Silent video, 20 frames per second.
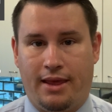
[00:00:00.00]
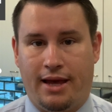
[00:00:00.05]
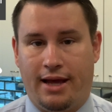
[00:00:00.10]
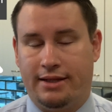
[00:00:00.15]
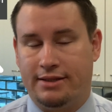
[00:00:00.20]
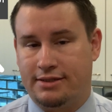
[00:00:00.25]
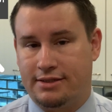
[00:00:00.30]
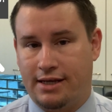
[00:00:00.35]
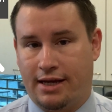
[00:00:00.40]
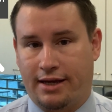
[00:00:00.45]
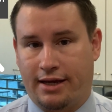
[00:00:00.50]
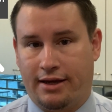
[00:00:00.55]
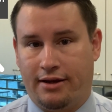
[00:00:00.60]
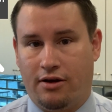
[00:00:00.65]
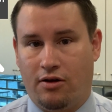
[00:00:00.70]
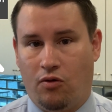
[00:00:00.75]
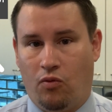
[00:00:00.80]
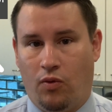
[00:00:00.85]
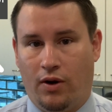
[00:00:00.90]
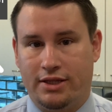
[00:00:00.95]
And
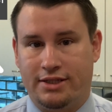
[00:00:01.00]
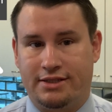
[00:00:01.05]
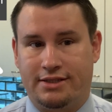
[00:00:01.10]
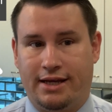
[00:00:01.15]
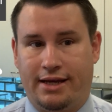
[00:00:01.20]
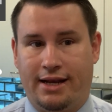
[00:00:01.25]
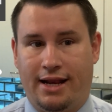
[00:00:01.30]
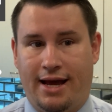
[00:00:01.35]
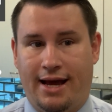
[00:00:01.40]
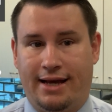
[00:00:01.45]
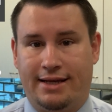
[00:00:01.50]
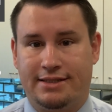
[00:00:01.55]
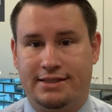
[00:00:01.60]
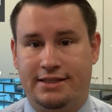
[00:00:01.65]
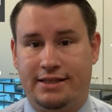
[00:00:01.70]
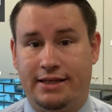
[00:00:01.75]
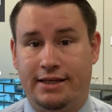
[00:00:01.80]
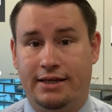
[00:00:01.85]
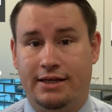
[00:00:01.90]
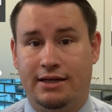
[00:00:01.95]
second, what state has
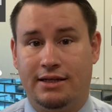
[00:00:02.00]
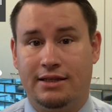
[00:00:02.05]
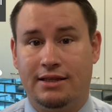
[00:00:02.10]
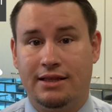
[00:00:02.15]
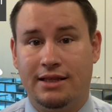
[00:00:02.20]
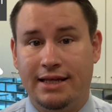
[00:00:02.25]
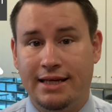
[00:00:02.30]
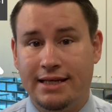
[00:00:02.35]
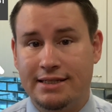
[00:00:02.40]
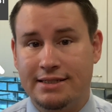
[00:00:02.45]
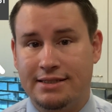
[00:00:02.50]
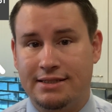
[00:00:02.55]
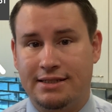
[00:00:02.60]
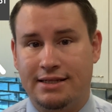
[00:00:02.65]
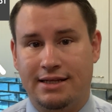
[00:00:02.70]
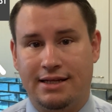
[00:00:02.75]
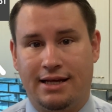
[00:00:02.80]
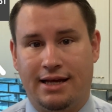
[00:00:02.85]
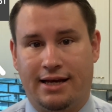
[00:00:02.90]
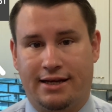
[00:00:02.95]
the least
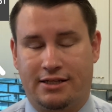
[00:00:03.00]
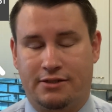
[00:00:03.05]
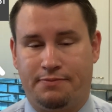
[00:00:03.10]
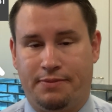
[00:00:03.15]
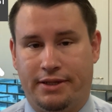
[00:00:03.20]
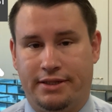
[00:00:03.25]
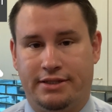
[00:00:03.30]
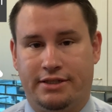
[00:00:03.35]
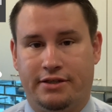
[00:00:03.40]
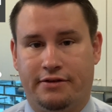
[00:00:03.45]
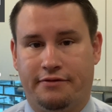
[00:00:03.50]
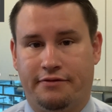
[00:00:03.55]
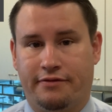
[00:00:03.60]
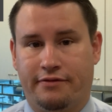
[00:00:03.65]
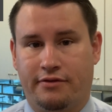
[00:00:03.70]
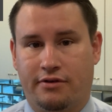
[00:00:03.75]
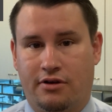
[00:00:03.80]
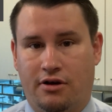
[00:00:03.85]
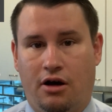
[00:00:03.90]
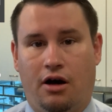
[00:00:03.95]
expensive
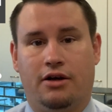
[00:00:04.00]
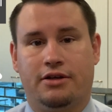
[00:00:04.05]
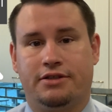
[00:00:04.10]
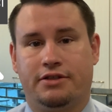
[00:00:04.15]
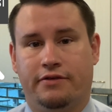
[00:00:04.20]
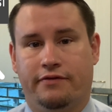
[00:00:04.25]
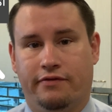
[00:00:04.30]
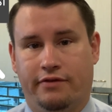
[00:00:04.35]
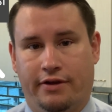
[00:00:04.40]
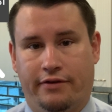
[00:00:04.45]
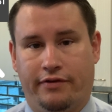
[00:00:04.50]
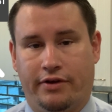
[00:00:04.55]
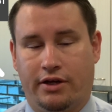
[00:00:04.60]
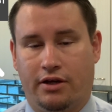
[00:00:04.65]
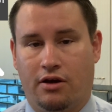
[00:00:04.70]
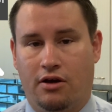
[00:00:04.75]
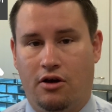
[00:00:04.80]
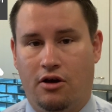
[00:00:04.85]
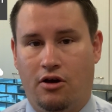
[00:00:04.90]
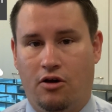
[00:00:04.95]
cost of
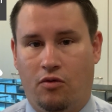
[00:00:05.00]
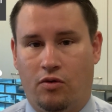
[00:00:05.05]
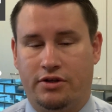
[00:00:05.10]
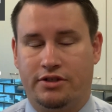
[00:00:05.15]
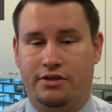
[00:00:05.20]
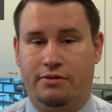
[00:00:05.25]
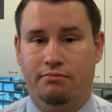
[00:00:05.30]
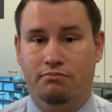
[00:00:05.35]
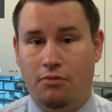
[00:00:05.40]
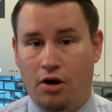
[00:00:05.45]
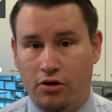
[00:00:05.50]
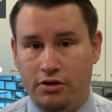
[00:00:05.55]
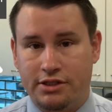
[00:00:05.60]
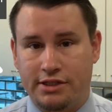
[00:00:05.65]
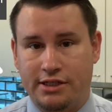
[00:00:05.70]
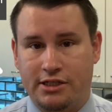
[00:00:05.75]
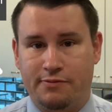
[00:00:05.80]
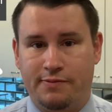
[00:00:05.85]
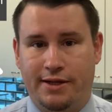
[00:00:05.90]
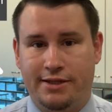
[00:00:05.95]
living? What is the
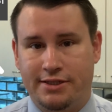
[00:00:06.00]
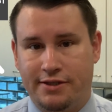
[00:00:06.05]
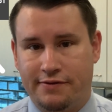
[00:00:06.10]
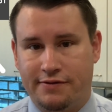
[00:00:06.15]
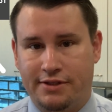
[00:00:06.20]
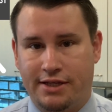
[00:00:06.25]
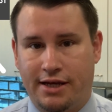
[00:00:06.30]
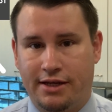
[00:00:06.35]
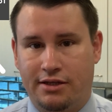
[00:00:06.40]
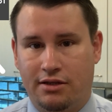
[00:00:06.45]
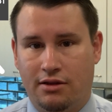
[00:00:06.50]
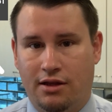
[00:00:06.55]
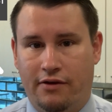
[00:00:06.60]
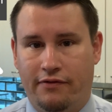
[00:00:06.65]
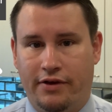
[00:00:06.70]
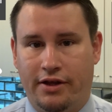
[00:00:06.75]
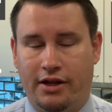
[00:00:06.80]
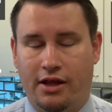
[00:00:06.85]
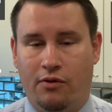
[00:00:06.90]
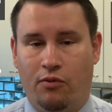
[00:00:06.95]
most expensive state to
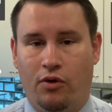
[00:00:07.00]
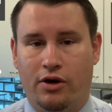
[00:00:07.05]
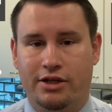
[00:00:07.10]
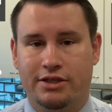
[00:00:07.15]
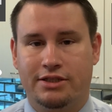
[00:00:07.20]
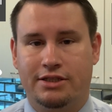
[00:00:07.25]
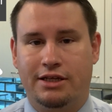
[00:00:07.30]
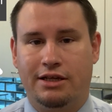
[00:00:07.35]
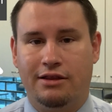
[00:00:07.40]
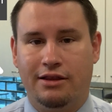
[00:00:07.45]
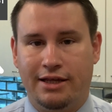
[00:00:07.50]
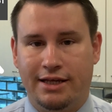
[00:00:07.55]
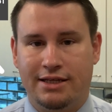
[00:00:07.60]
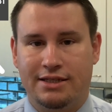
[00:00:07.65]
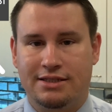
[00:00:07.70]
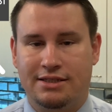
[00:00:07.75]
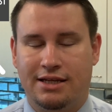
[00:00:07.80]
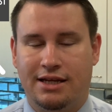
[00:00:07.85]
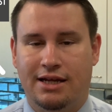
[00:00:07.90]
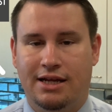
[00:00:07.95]
live in, and what is the
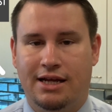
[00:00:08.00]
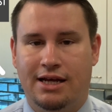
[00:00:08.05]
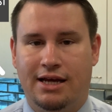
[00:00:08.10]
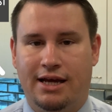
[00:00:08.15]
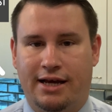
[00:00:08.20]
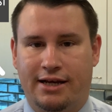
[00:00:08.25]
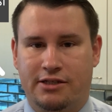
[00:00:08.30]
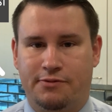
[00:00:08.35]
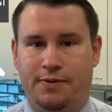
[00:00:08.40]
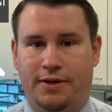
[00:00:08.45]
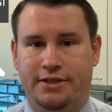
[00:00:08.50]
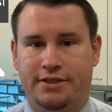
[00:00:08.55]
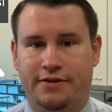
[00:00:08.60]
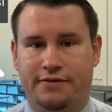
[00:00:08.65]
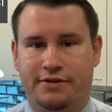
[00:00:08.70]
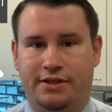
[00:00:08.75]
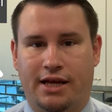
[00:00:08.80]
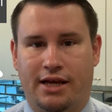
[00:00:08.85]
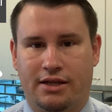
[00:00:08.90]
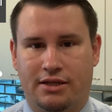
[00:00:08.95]
least
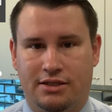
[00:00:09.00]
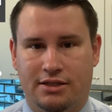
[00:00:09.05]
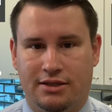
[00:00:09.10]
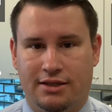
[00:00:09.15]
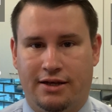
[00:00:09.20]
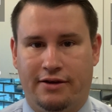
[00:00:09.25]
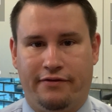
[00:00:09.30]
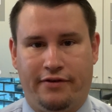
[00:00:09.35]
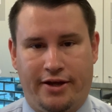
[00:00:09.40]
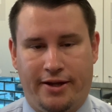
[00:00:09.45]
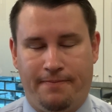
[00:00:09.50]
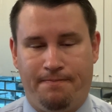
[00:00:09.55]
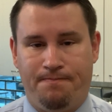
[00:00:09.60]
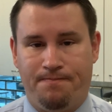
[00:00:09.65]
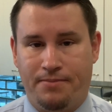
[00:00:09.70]
expensive state to live in?